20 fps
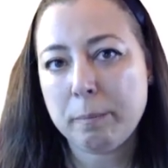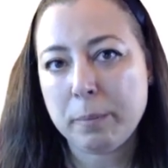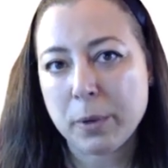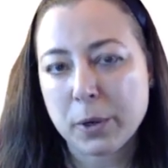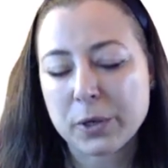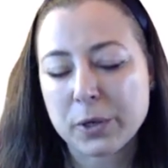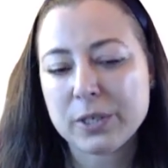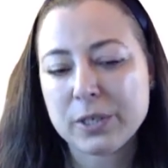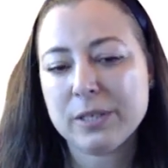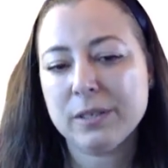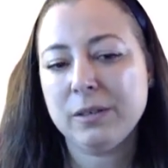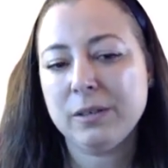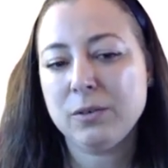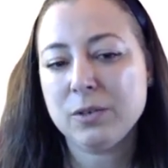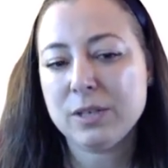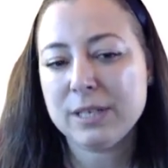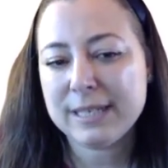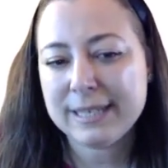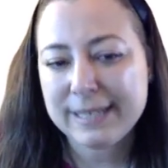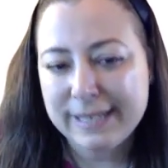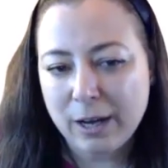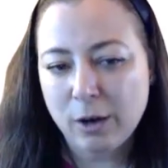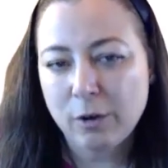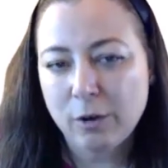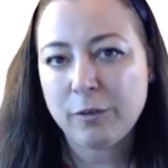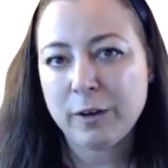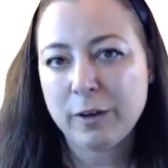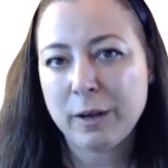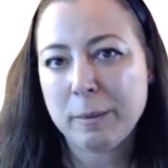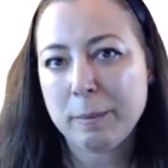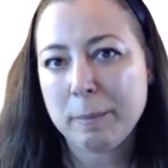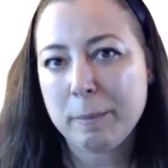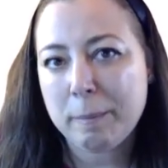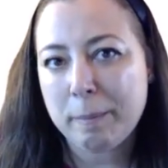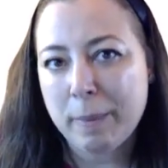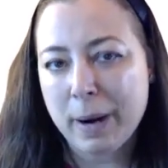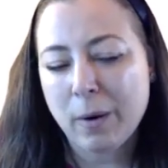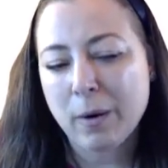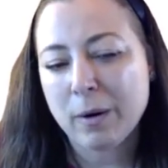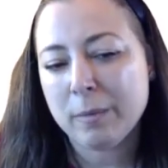personal
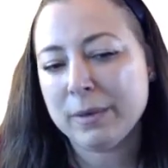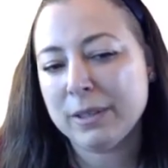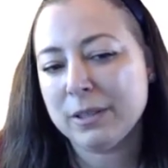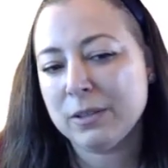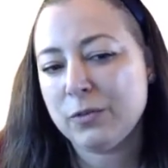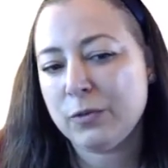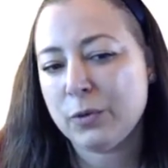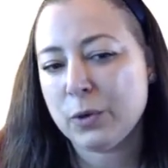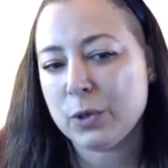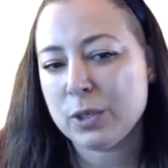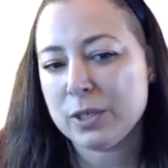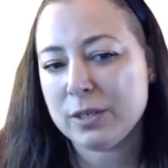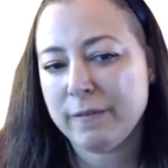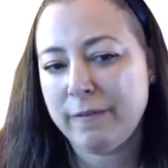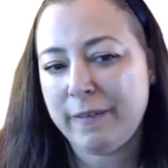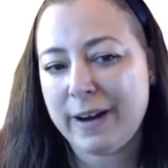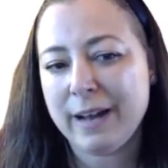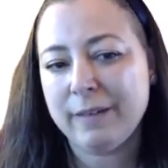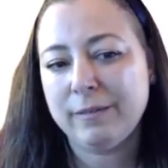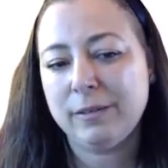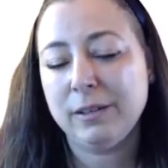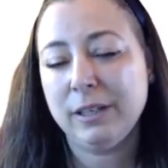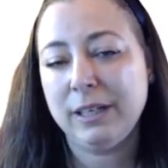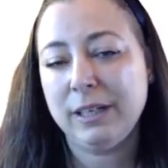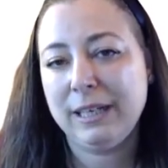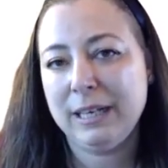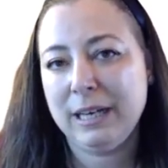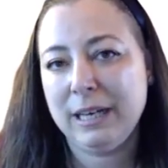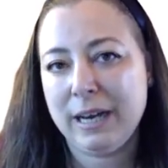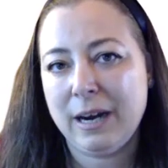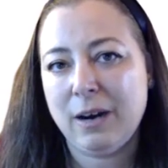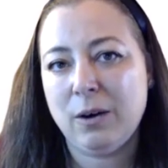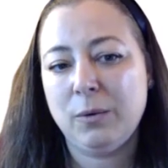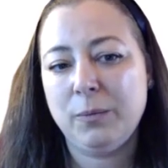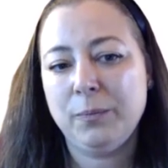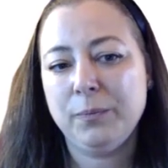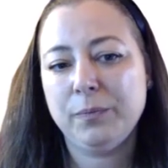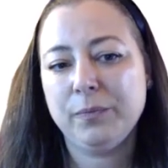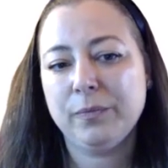self-empowerment for survival in the now,